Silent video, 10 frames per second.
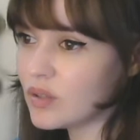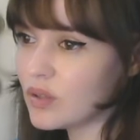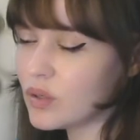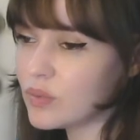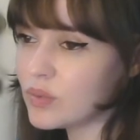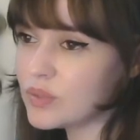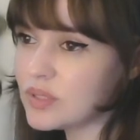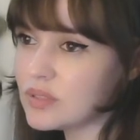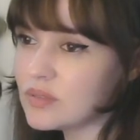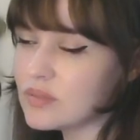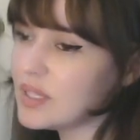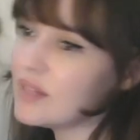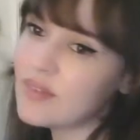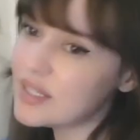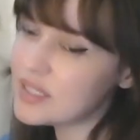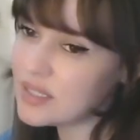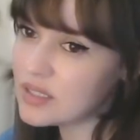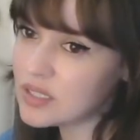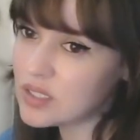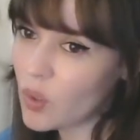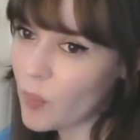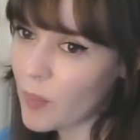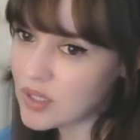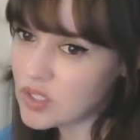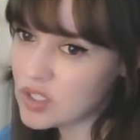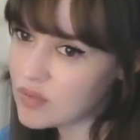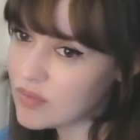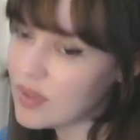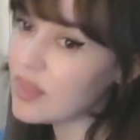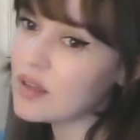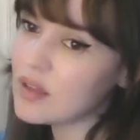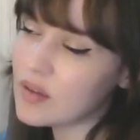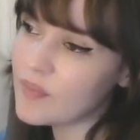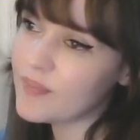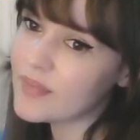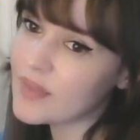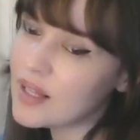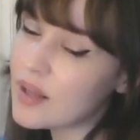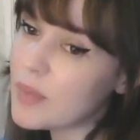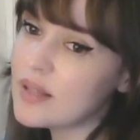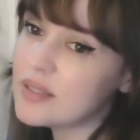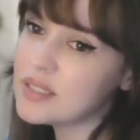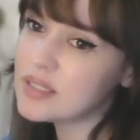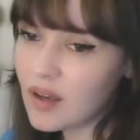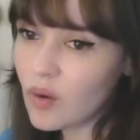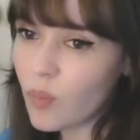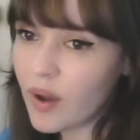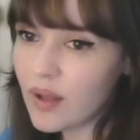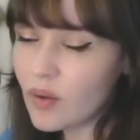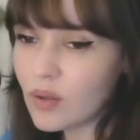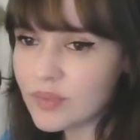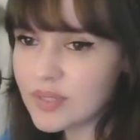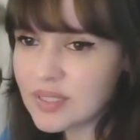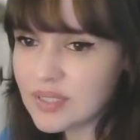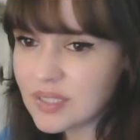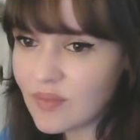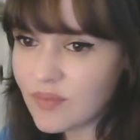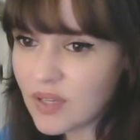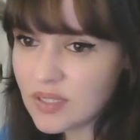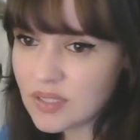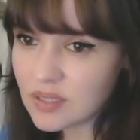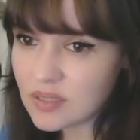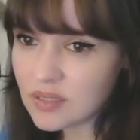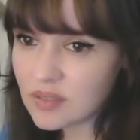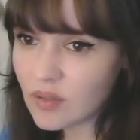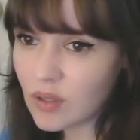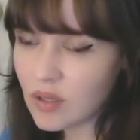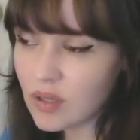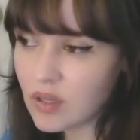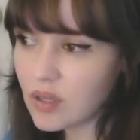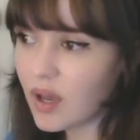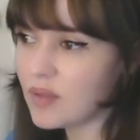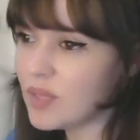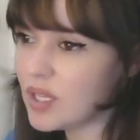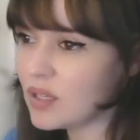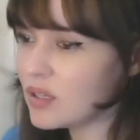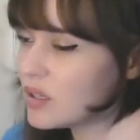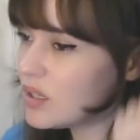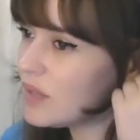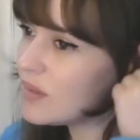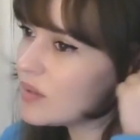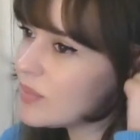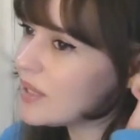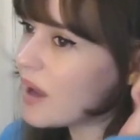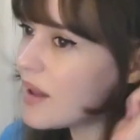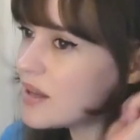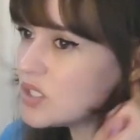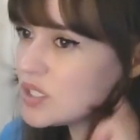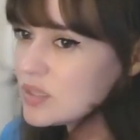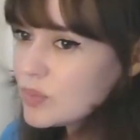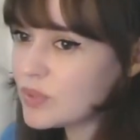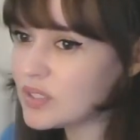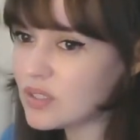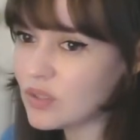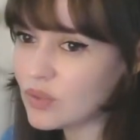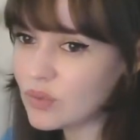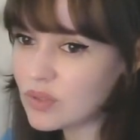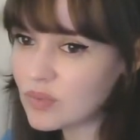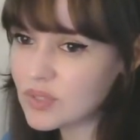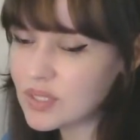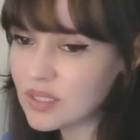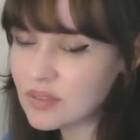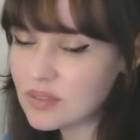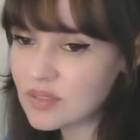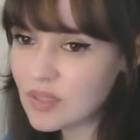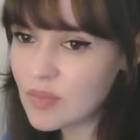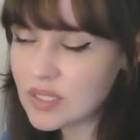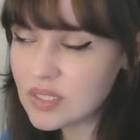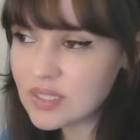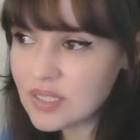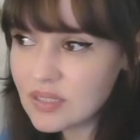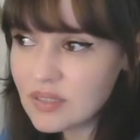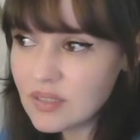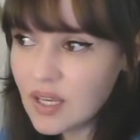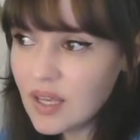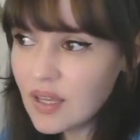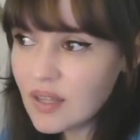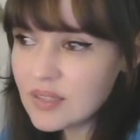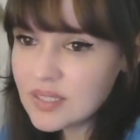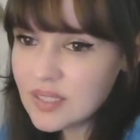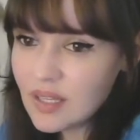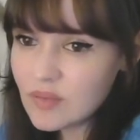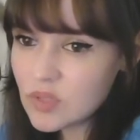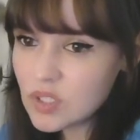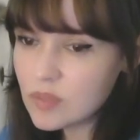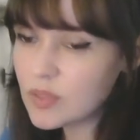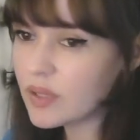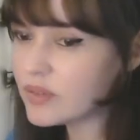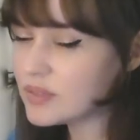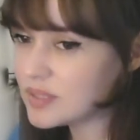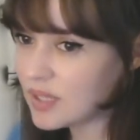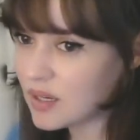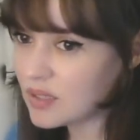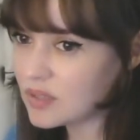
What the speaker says: who's invested so much with the labels. Why always the same faces? I mean, even Billie Eilish is pretty new to the music industry, but still the same. She belongs there.